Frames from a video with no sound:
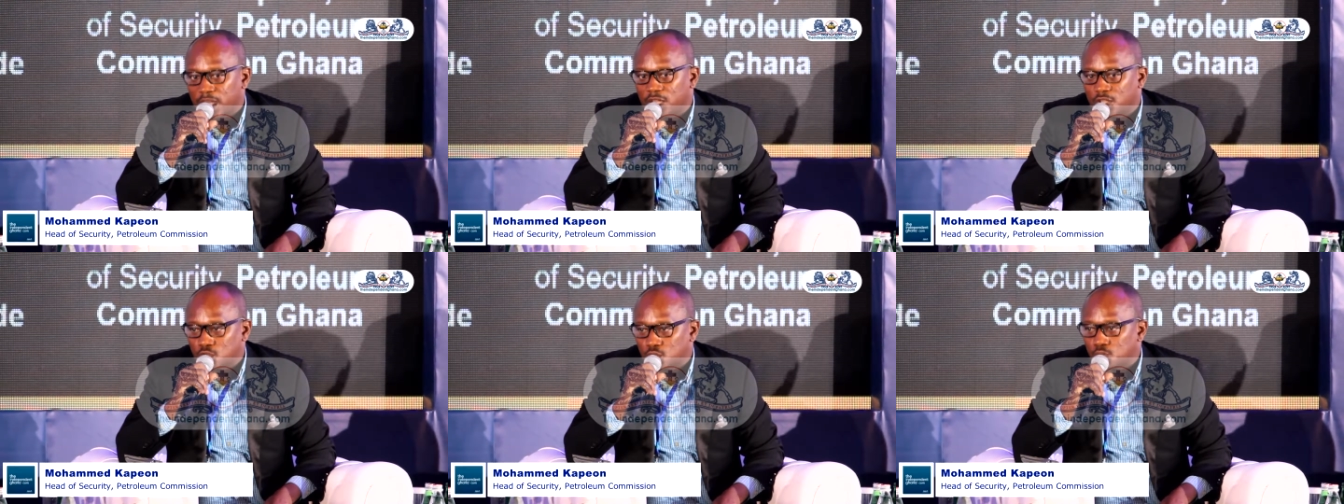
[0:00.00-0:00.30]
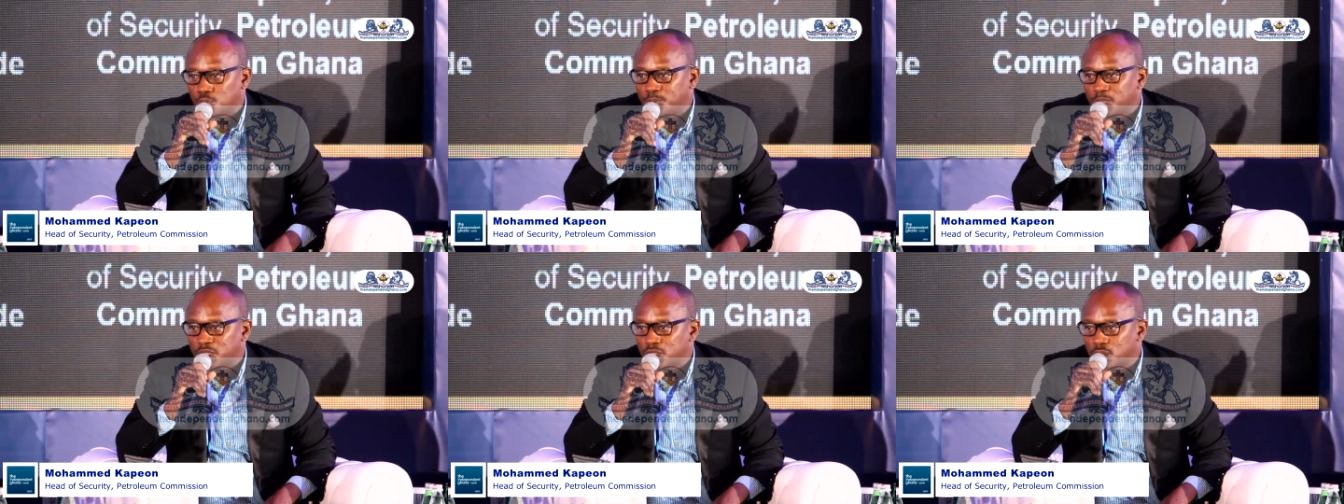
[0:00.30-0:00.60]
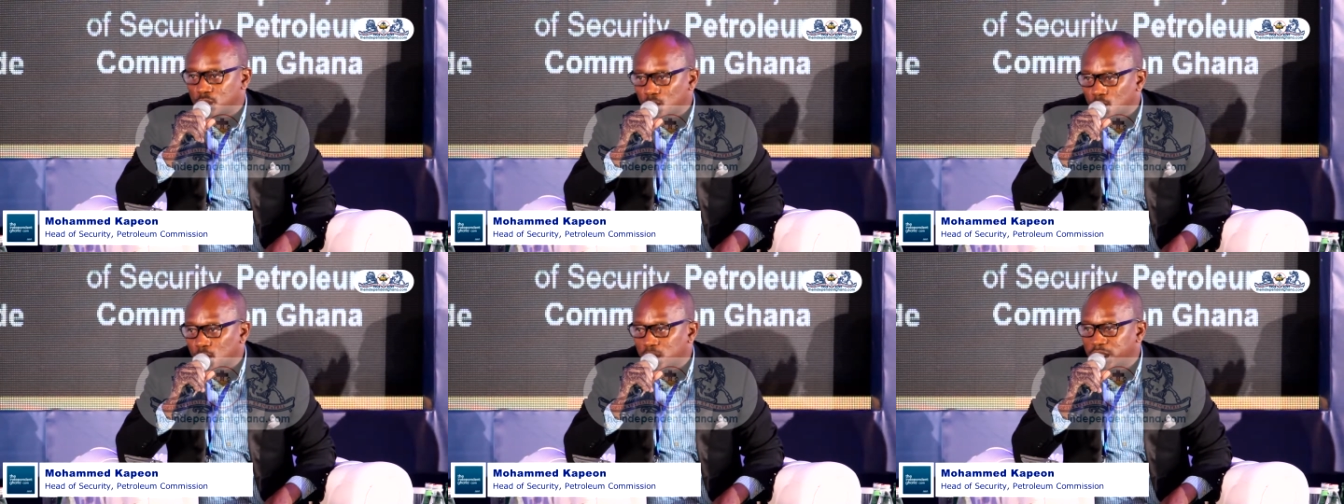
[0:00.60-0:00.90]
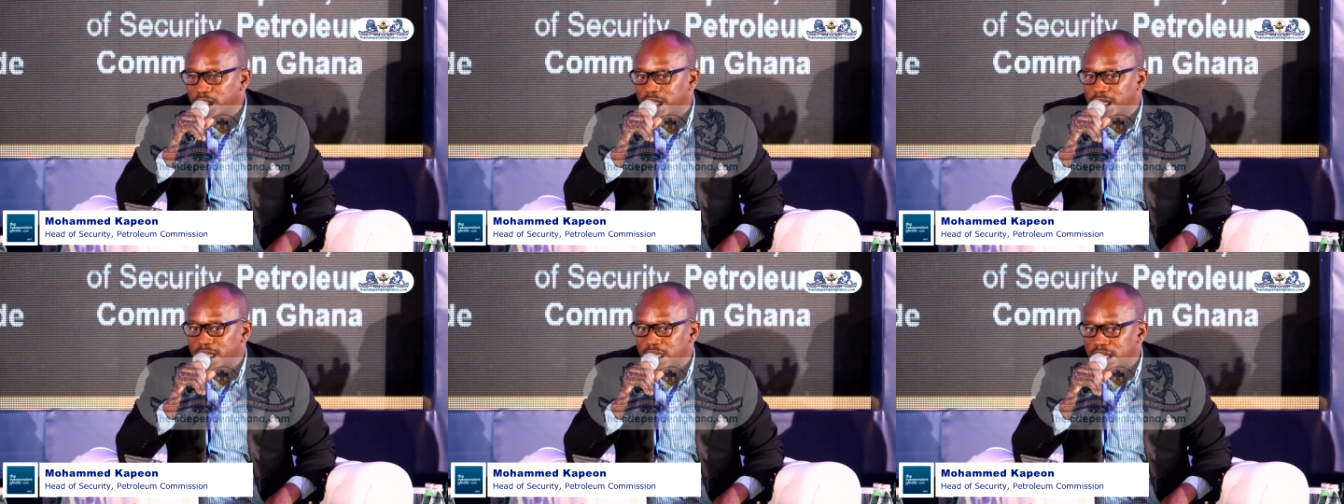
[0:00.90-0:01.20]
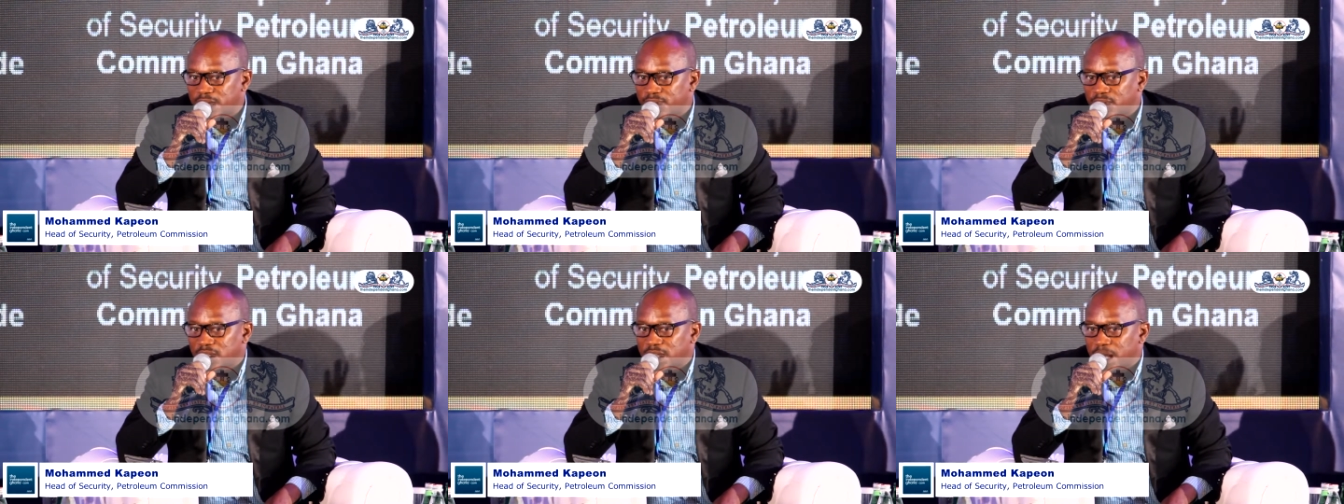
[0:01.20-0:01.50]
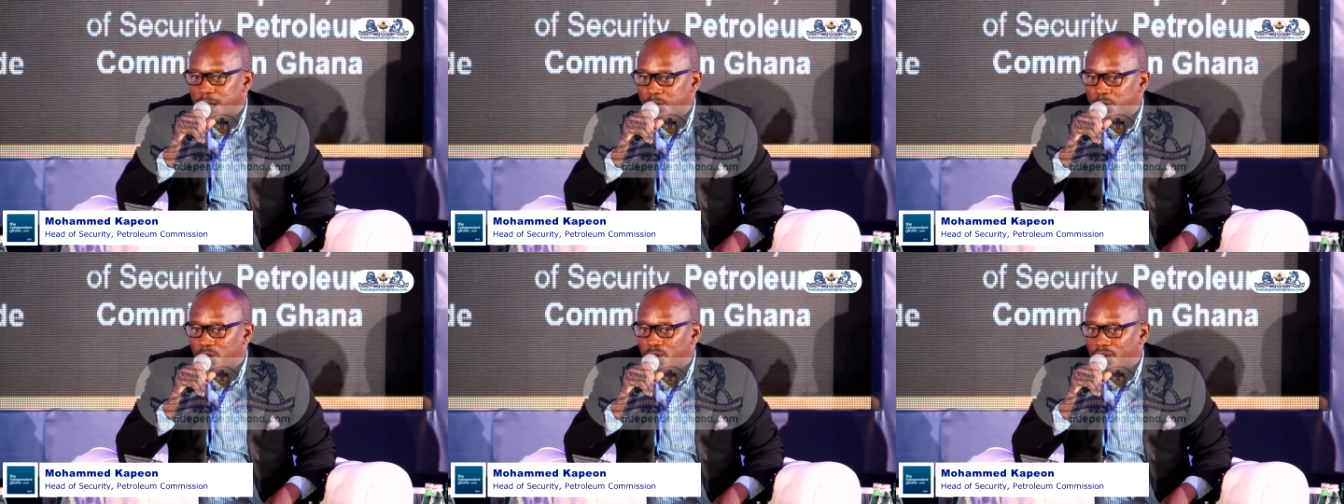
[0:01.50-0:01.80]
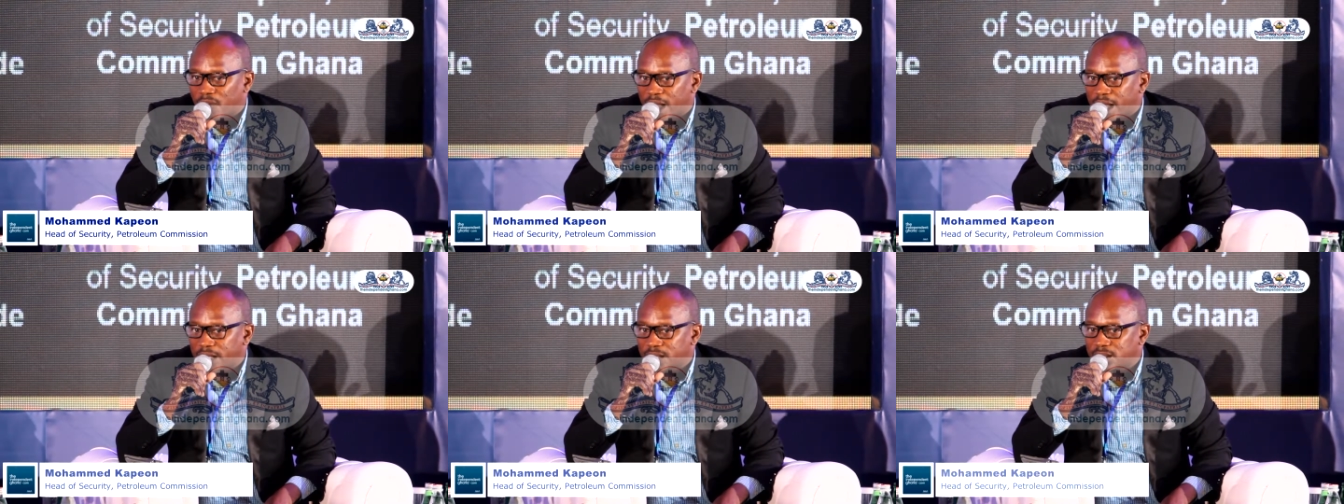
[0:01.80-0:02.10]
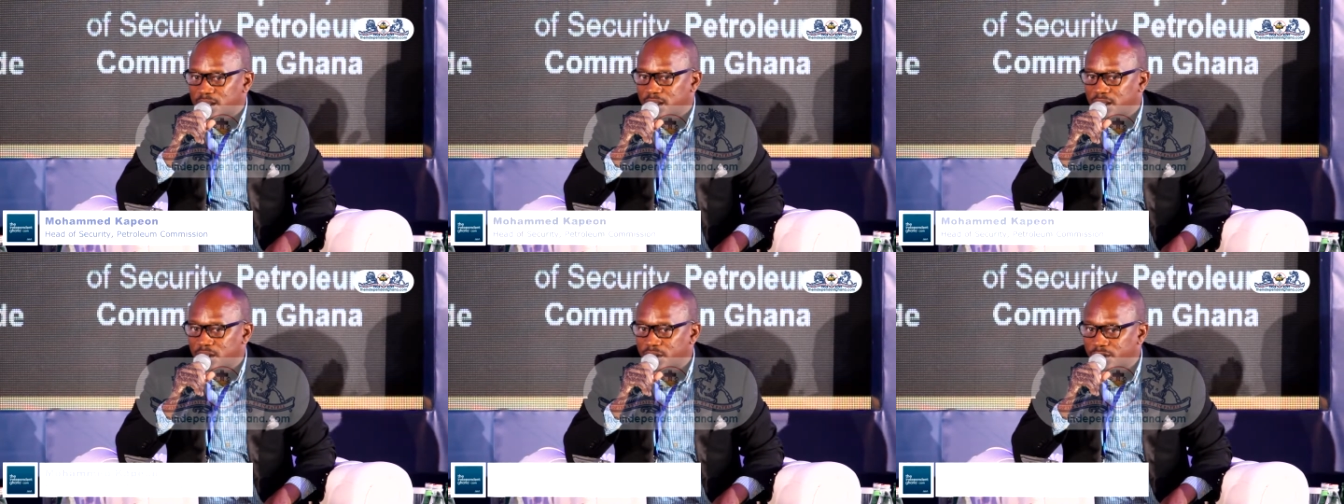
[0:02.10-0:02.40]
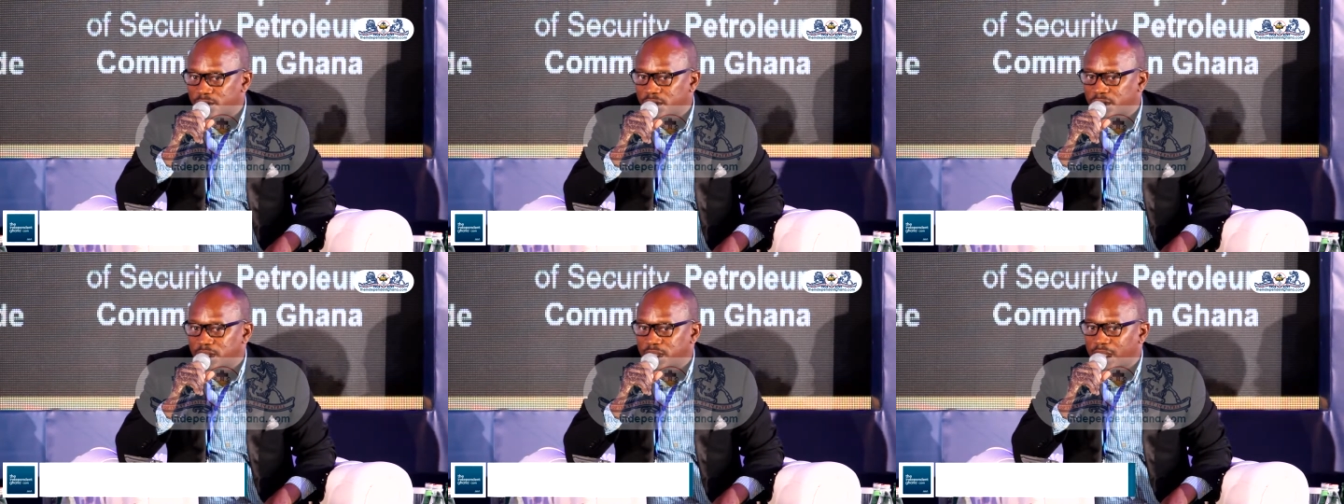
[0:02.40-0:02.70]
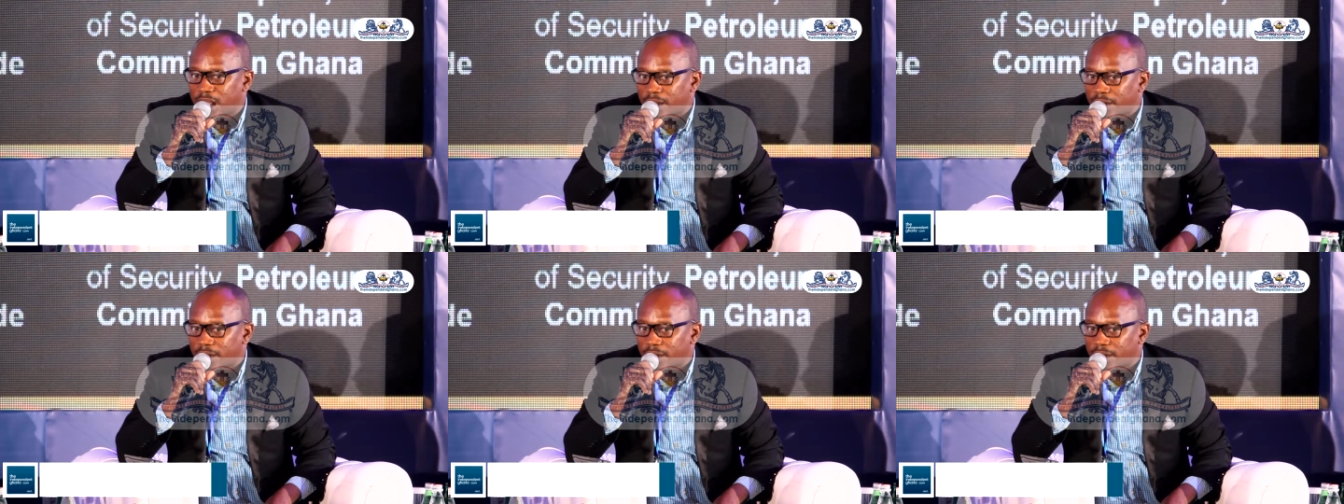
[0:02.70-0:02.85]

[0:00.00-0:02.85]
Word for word: it will be solely the Navy that provides security